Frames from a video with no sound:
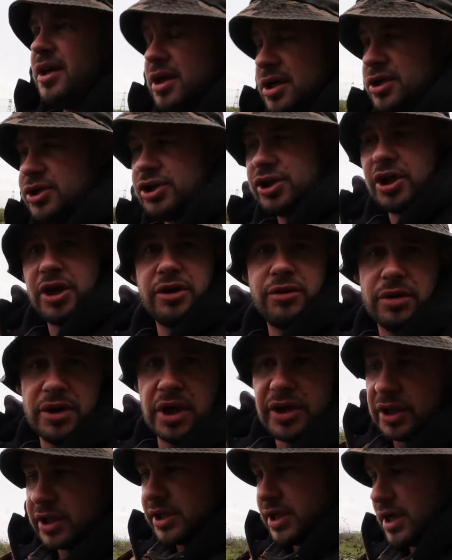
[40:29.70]
and show you
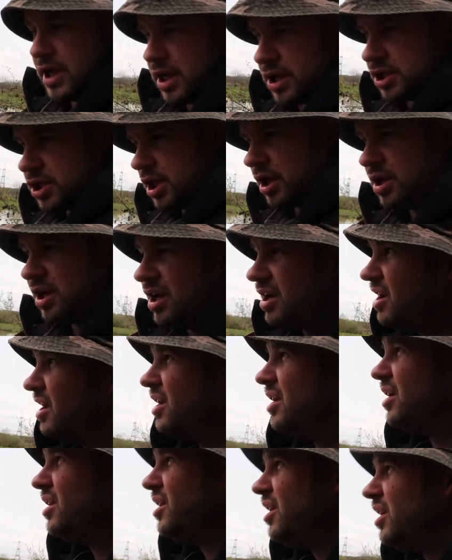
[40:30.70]
another catch
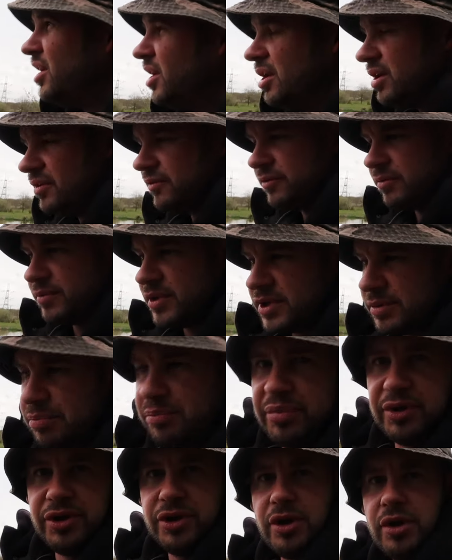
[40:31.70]
from this
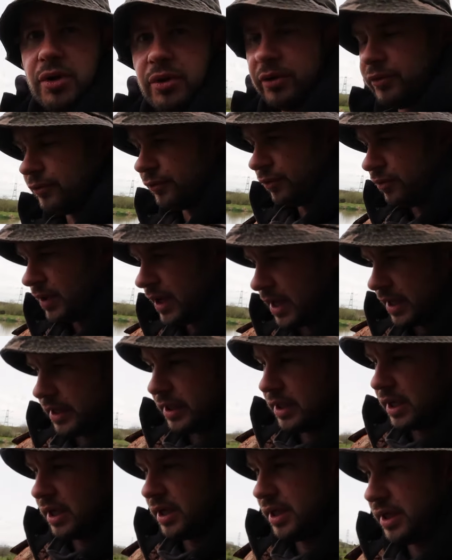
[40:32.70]
beautiful
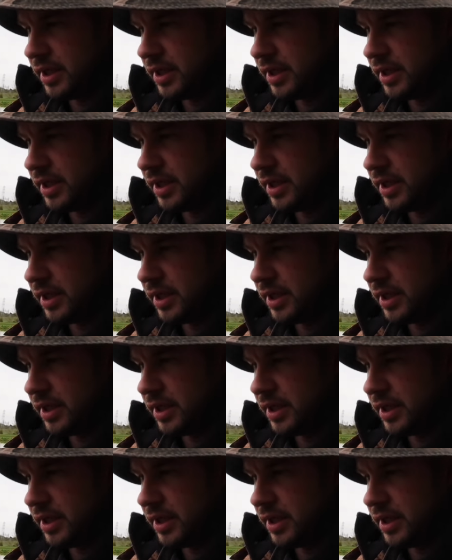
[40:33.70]
lake.